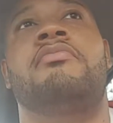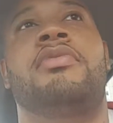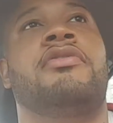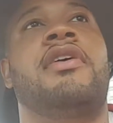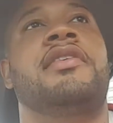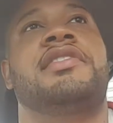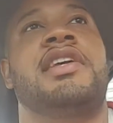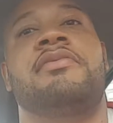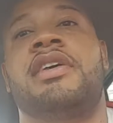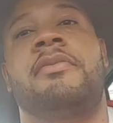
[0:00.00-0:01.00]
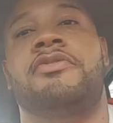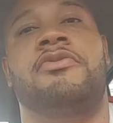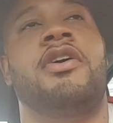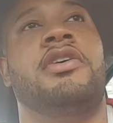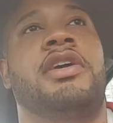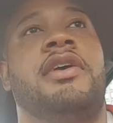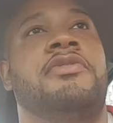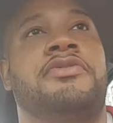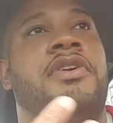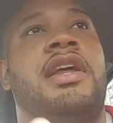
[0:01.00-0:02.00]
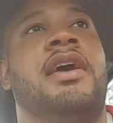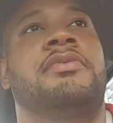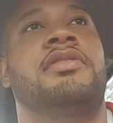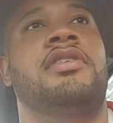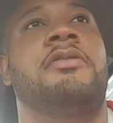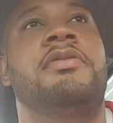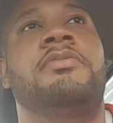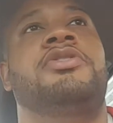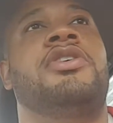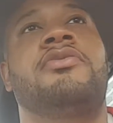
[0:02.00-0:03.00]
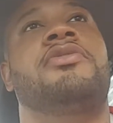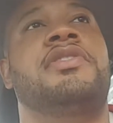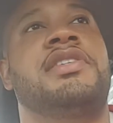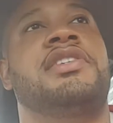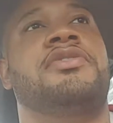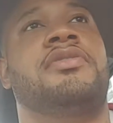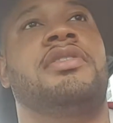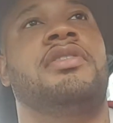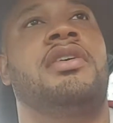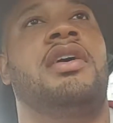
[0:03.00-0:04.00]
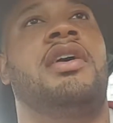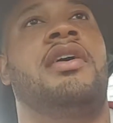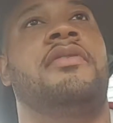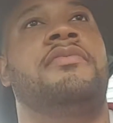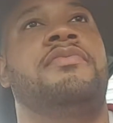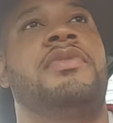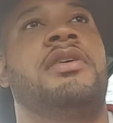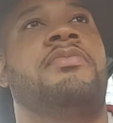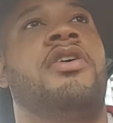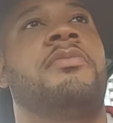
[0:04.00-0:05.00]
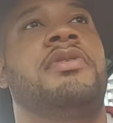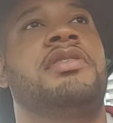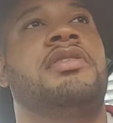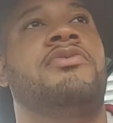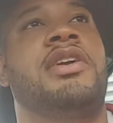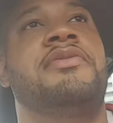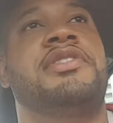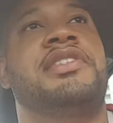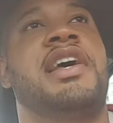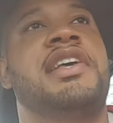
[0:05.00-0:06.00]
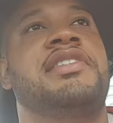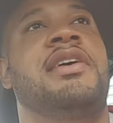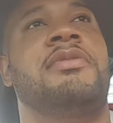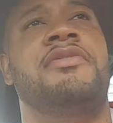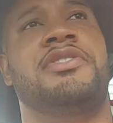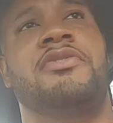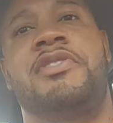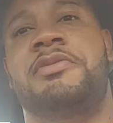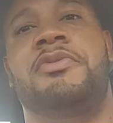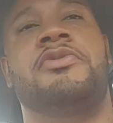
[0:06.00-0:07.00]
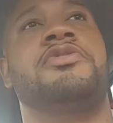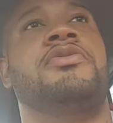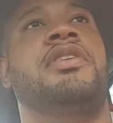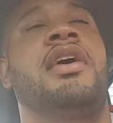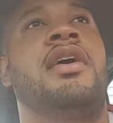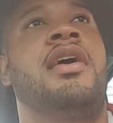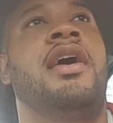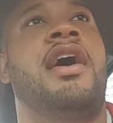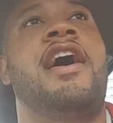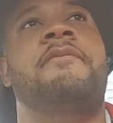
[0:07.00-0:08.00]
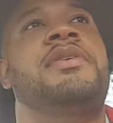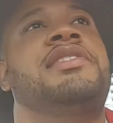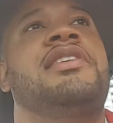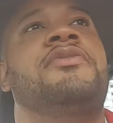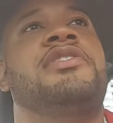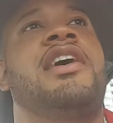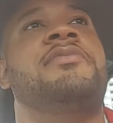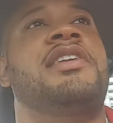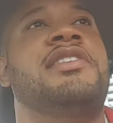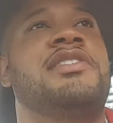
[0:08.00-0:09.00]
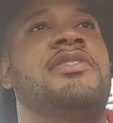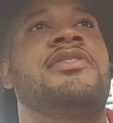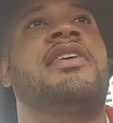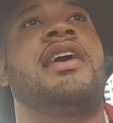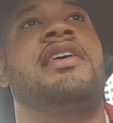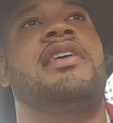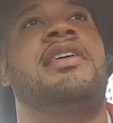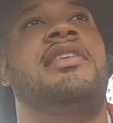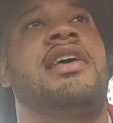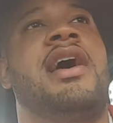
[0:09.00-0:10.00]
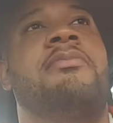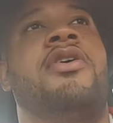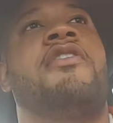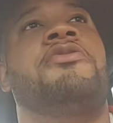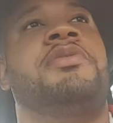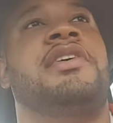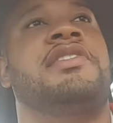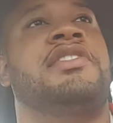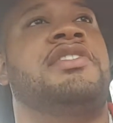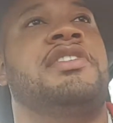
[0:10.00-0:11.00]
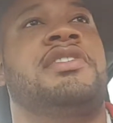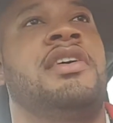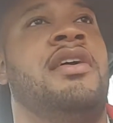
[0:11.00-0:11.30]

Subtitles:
But around the same time as Watergate was Fred Hampton. And people don't know this history. The apartment where he was assassinated, I believe it's on West Monroe Street. I've been several times and I just look at it and I marvel because it's just